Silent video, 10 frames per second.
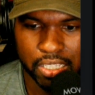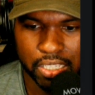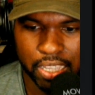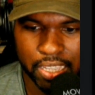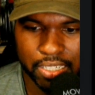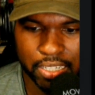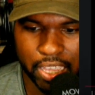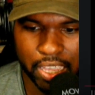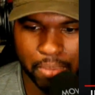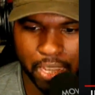That's
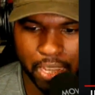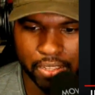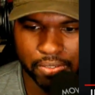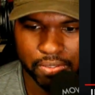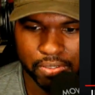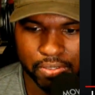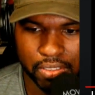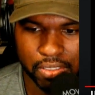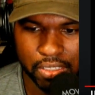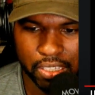steam now.
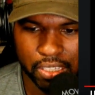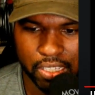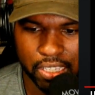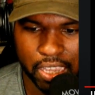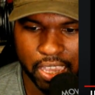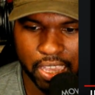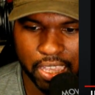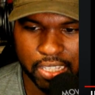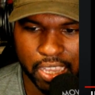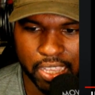Look at
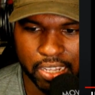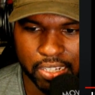that.